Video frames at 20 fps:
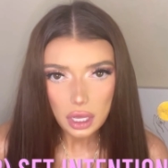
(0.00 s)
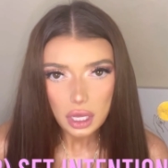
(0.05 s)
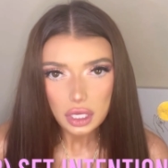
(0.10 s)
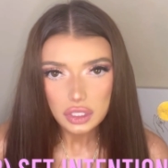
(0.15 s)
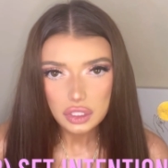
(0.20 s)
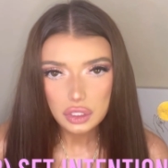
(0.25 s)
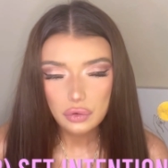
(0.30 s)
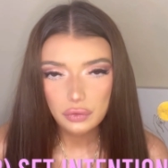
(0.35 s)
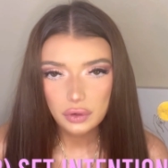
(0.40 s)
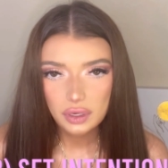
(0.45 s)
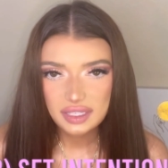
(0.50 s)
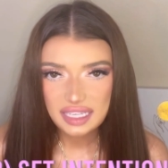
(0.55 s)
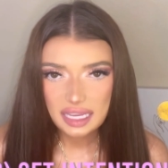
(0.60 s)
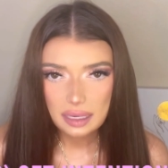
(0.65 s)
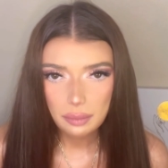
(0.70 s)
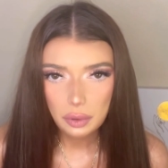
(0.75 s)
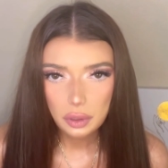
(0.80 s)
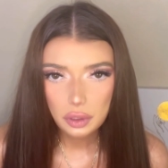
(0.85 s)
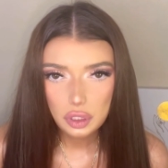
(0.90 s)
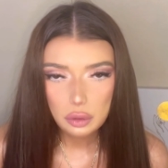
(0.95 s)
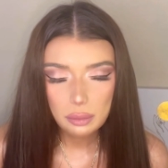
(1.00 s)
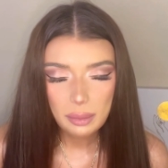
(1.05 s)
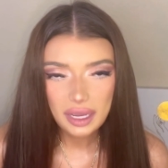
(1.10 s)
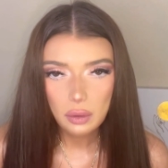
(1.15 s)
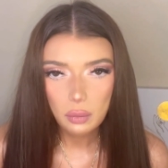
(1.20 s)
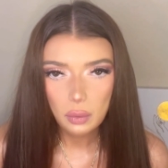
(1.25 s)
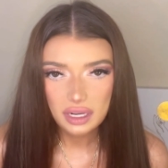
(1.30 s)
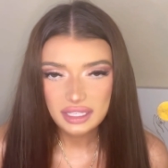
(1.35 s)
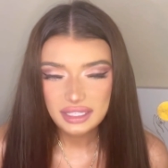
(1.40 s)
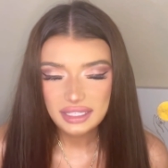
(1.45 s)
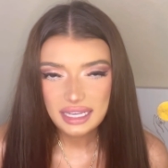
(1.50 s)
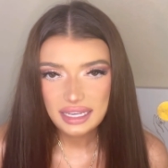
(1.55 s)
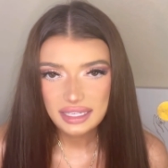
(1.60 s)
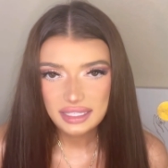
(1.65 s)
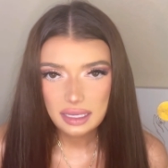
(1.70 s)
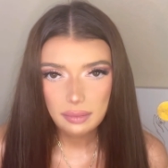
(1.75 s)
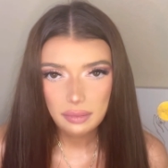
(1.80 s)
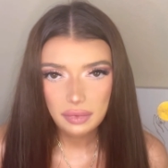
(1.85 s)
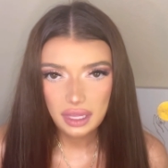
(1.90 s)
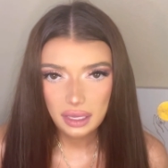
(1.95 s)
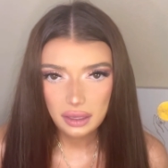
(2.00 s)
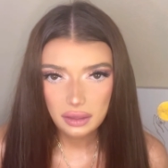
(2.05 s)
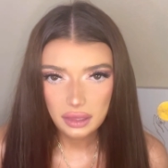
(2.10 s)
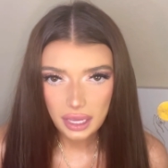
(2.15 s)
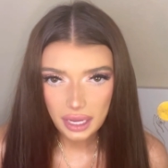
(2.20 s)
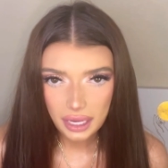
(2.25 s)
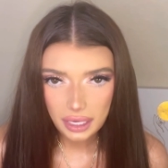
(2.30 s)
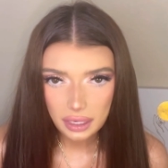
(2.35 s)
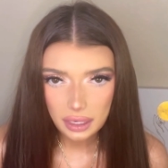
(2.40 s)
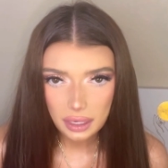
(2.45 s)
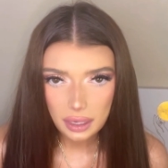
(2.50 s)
So for example, you might want to say something like,